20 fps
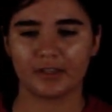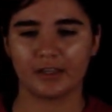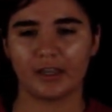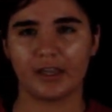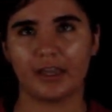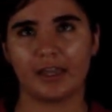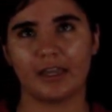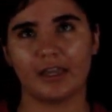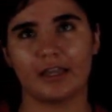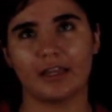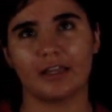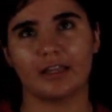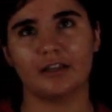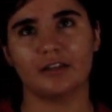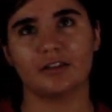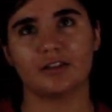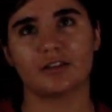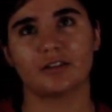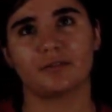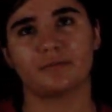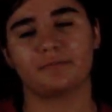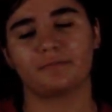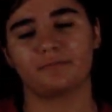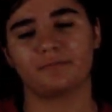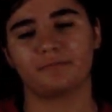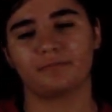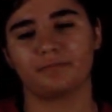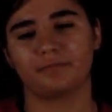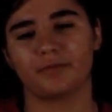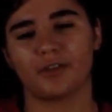And
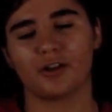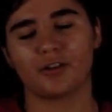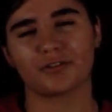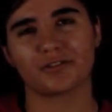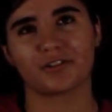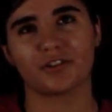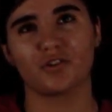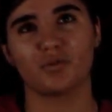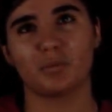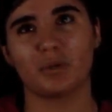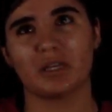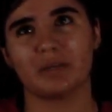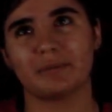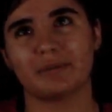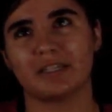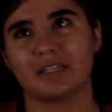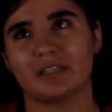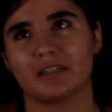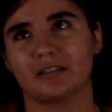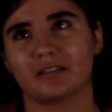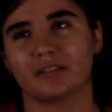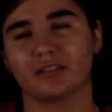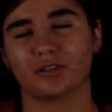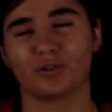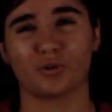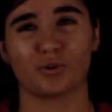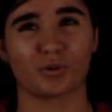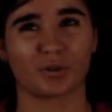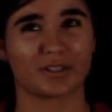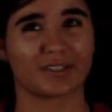also maybe the
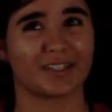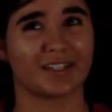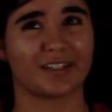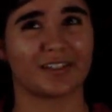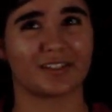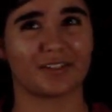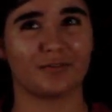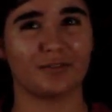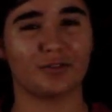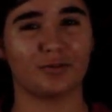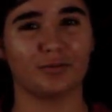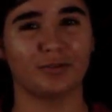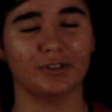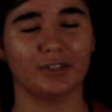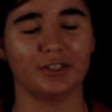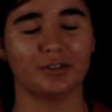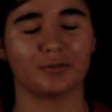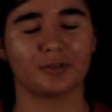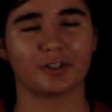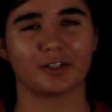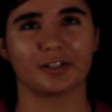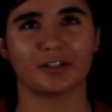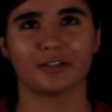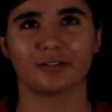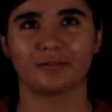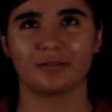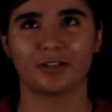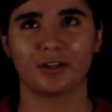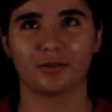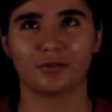quartiles if you really want to
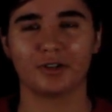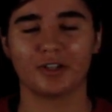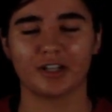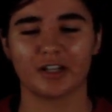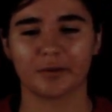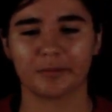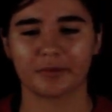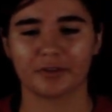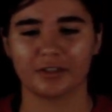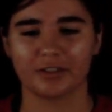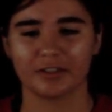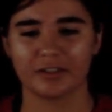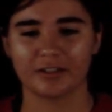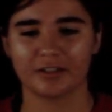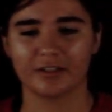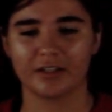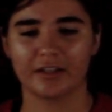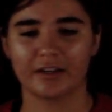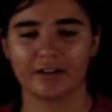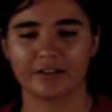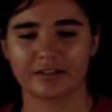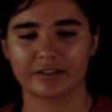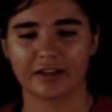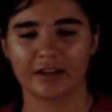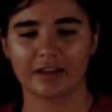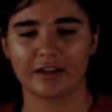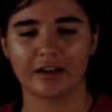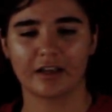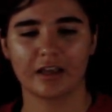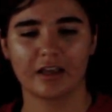go in depth in the data
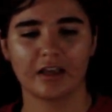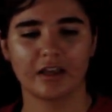set.